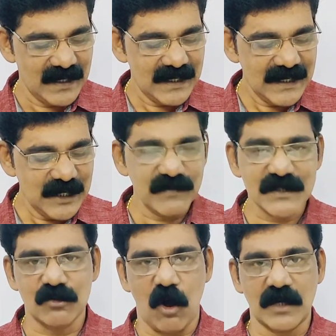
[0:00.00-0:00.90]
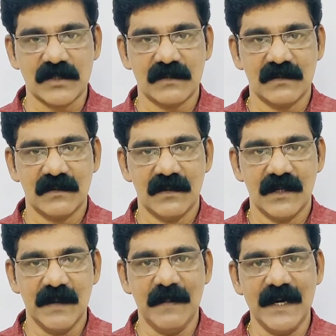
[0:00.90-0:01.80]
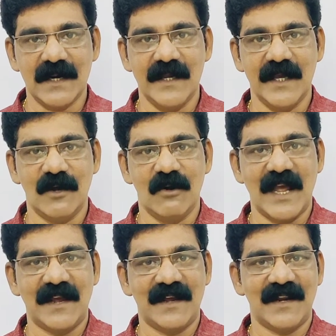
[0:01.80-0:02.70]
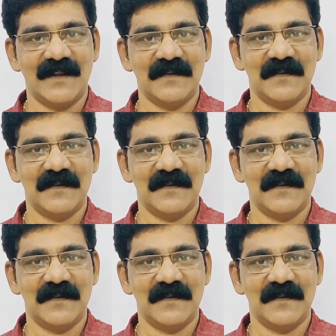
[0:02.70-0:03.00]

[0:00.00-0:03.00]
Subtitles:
It was not. Immediately he got angry.